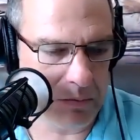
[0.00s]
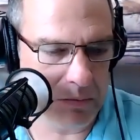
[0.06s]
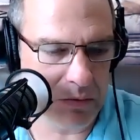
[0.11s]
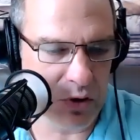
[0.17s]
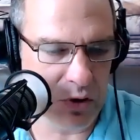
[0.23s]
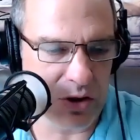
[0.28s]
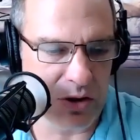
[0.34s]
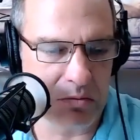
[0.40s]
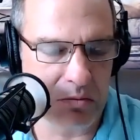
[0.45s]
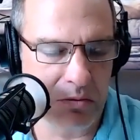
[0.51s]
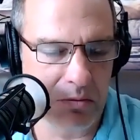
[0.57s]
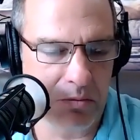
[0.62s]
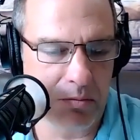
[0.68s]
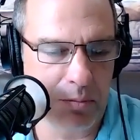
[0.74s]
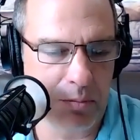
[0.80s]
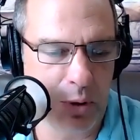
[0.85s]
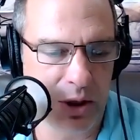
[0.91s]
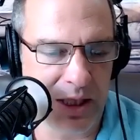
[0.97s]
Just
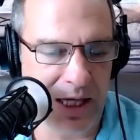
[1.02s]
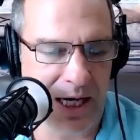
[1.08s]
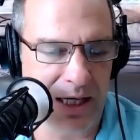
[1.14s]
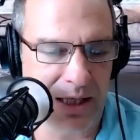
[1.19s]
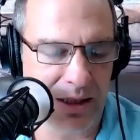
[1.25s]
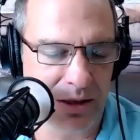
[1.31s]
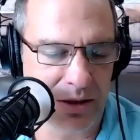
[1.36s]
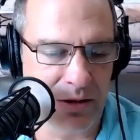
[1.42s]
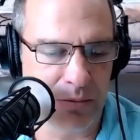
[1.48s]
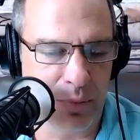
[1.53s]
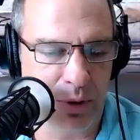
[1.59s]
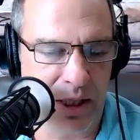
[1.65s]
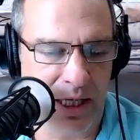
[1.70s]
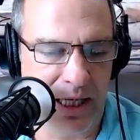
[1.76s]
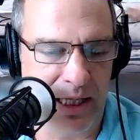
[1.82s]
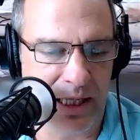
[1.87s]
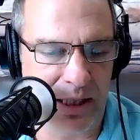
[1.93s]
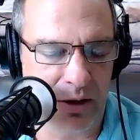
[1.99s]
put that into some
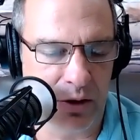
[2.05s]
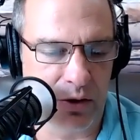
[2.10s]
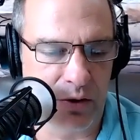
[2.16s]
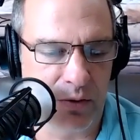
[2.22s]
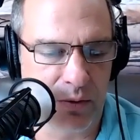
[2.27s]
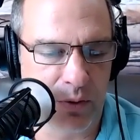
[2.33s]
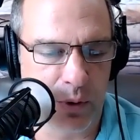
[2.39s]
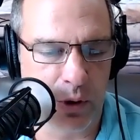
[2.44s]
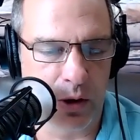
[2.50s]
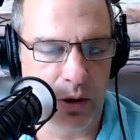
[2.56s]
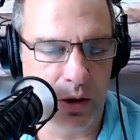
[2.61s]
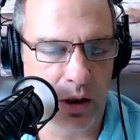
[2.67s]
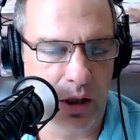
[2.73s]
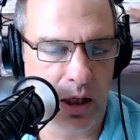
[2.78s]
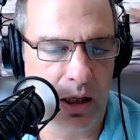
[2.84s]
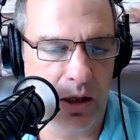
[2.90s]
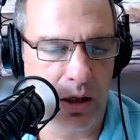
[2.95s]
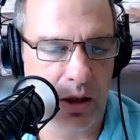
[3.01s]
plain English
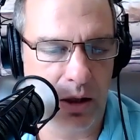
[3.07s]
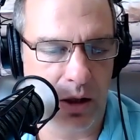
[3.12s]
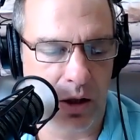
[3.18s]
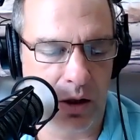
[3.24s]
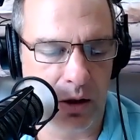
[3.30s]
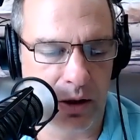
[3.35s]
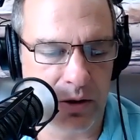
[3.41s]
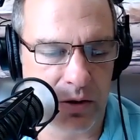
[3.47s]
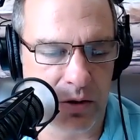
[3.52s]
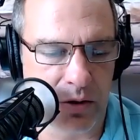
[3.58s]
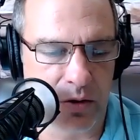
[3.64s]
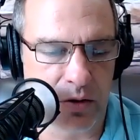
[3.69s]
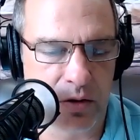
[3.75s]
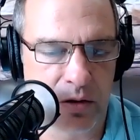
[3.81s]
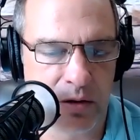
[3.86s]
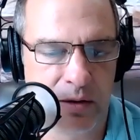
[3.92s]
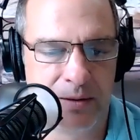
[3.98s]
for our listeners.